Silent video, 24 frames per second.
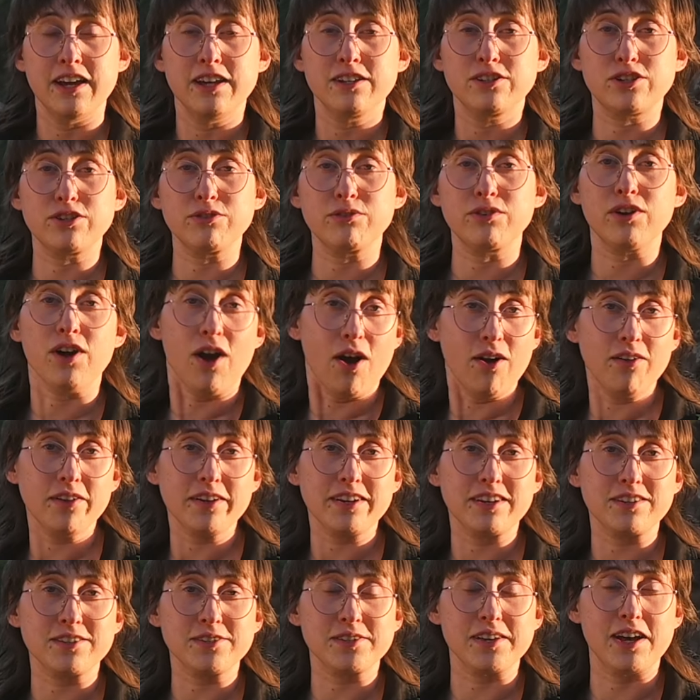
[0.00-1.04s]
to calling
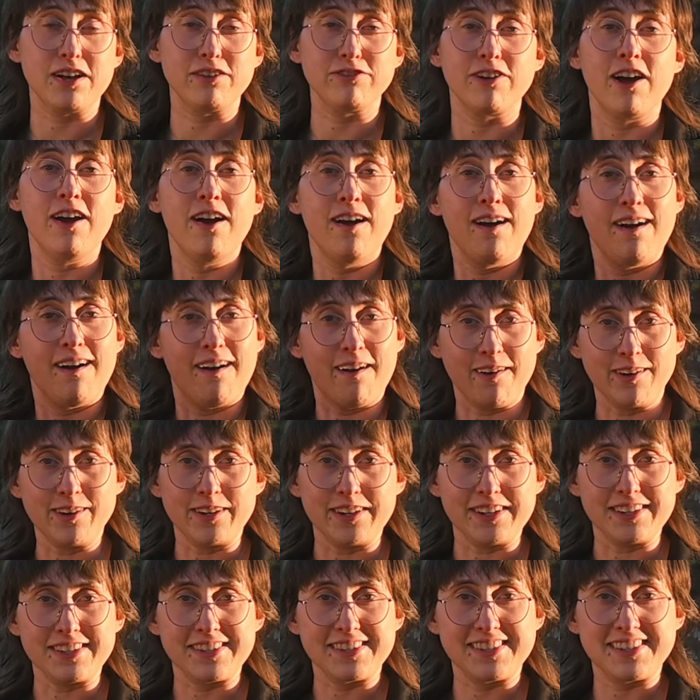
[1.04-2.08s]
yourself
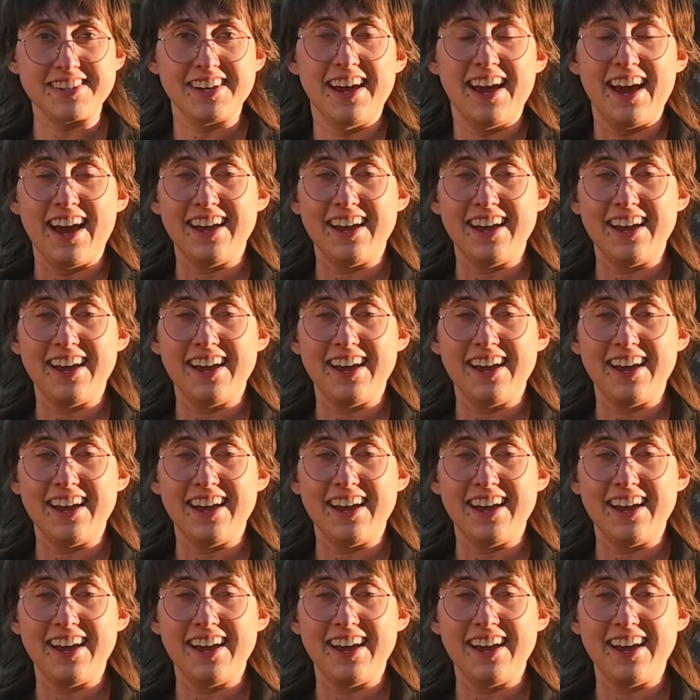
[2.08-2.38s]
artist.